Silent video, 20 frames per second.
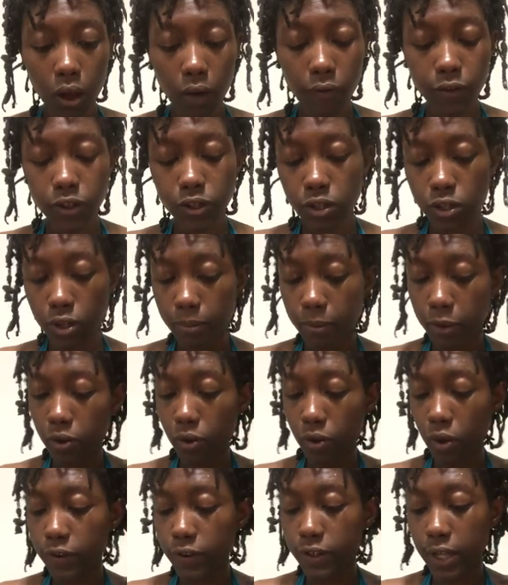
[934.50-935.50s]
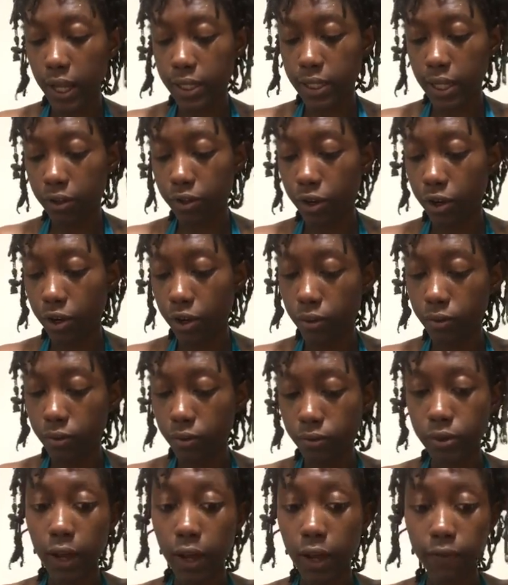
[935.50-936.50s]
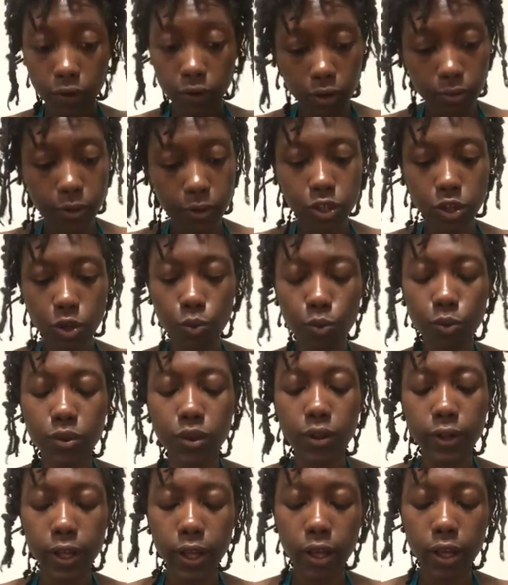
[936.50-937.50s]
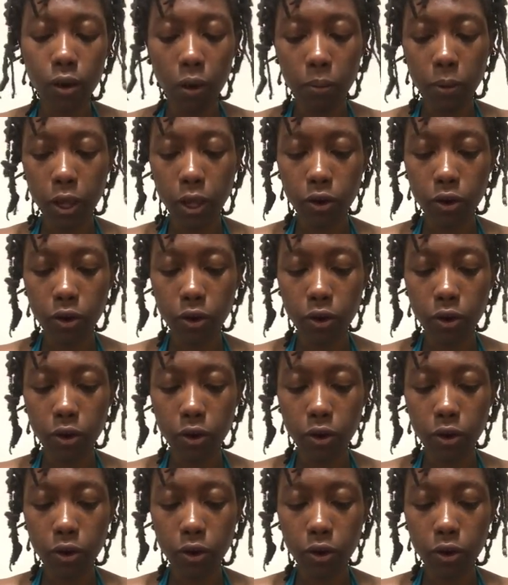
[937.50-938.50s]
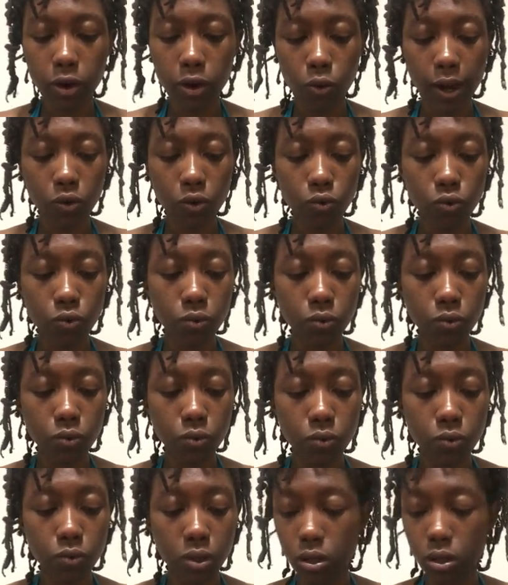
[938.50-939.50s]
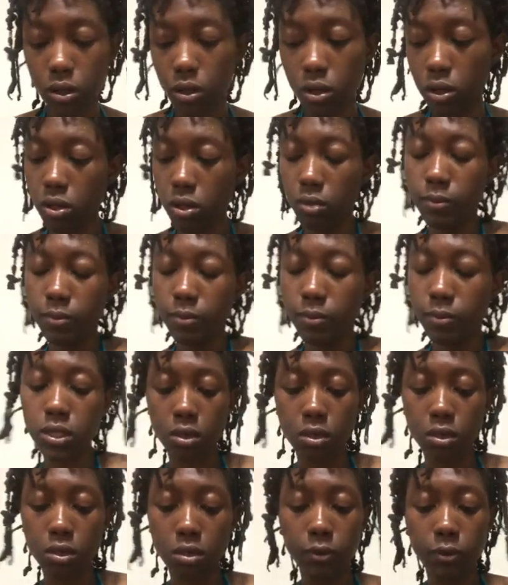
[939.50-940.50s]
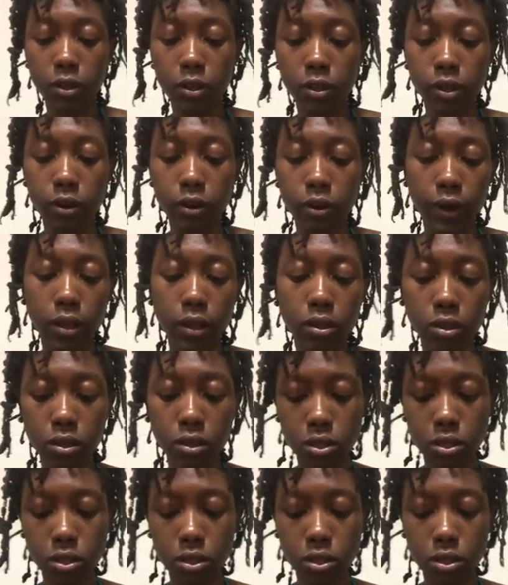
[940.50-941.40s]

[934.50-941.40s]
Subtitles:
For some of you earth signs out there, definitely could be dealing with a Leo, I'm hearing, or somebody who, let me see, let me clarify this.